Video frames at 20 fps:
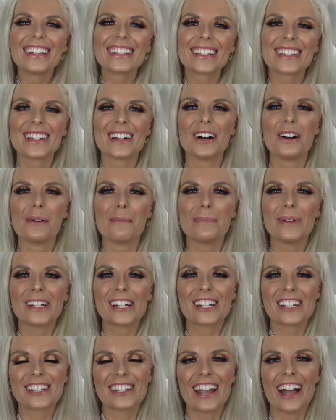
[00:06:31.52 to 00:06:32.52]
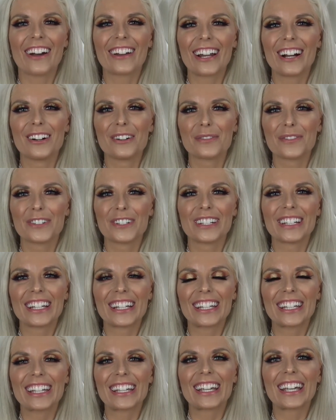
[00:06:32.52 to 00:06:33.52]
So big shout out for
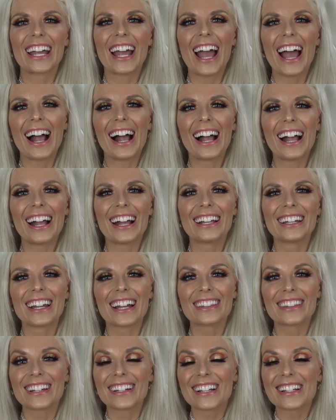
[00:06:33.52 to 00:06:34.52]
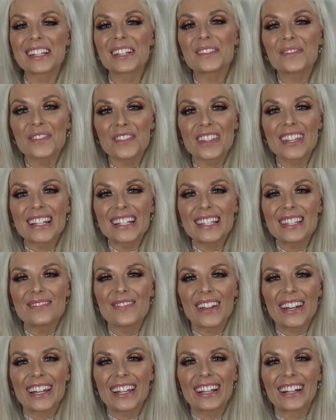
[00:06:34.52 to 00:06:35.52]
Nikki, and that does it for this
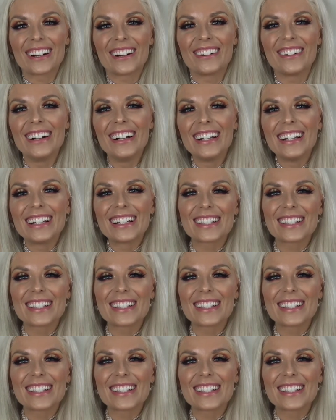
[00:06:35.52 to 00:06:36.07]
video.